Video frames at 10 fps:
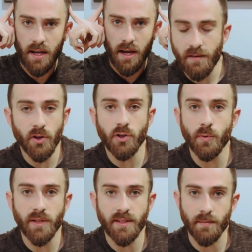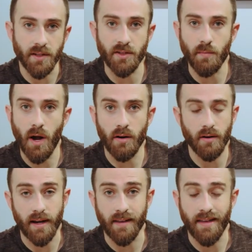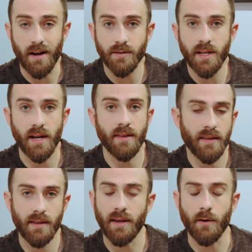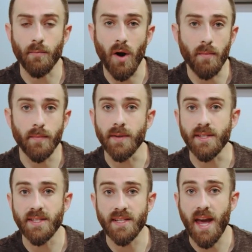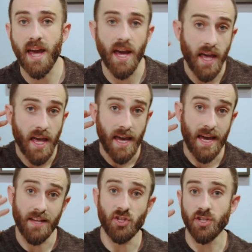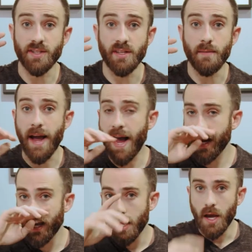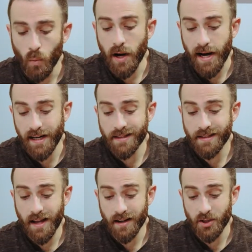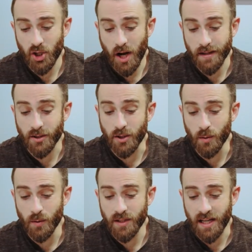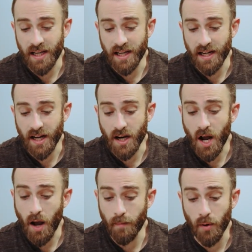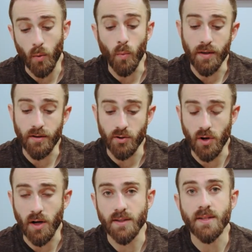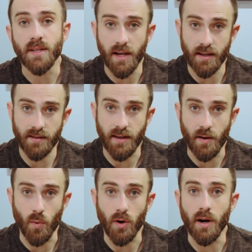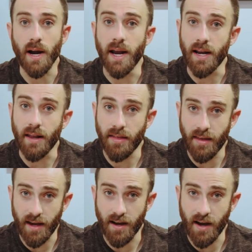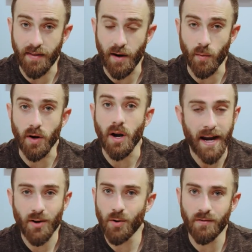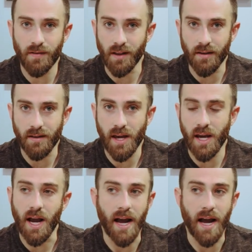If you're doing something smaller like 1,000, I think that they could probably stay just in the back. Were anesthetic shots used in combo with the drugs? Yes, they were, and thank God they were. I couldn't feel a thing.